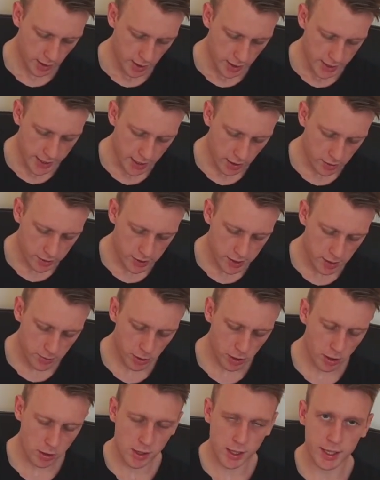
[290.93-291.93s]
Now
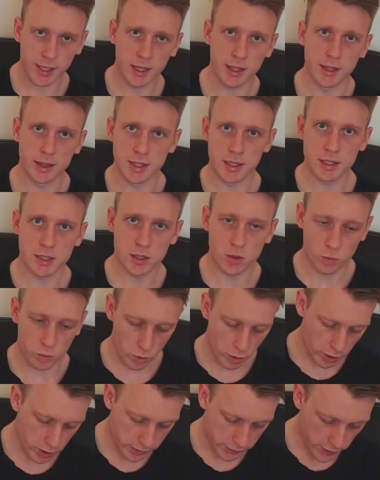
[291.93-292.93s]
similarly, this
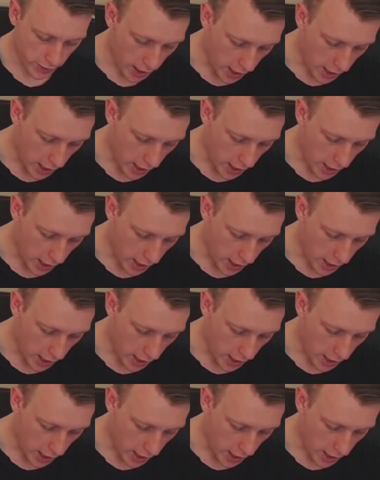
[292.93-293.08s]
works for